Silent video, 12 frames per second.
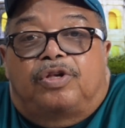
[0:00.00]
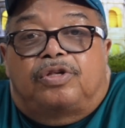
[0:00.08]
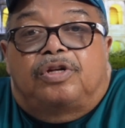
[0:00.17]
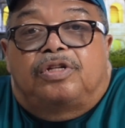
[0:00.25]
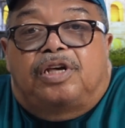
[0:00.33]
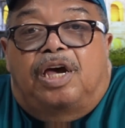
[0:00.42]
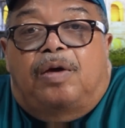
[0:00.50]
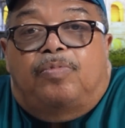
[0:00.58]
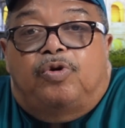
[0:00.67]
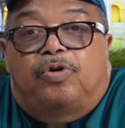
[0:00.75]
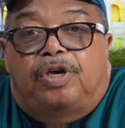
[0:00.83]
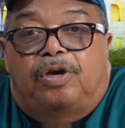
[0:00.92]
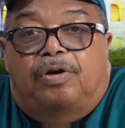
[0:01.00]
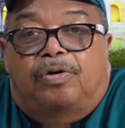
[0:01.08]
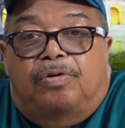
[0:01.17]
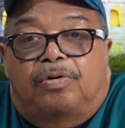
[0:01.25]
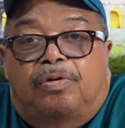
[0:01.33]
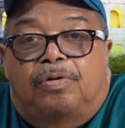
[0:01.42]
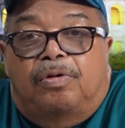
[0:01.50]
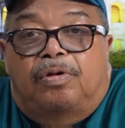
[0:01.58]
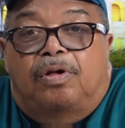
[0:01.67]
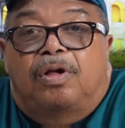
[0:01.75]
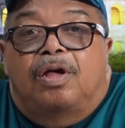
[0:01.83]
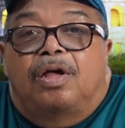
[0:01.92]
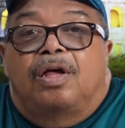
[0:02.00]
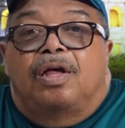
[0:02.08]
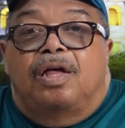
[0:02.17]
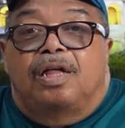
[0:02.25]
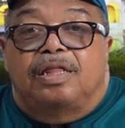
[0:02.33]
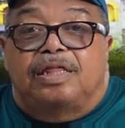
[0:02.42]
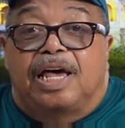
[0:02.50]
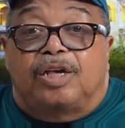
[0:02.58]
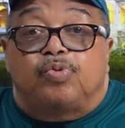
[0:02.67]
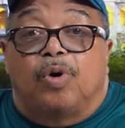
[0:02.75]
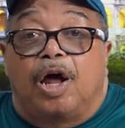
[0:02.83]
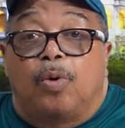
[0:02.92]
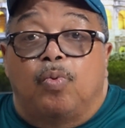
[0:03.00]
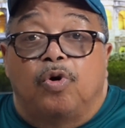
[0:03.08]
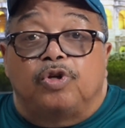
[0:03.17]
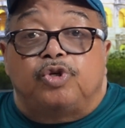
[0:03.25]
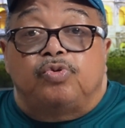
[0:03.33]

rest of the time you're here. That's what I want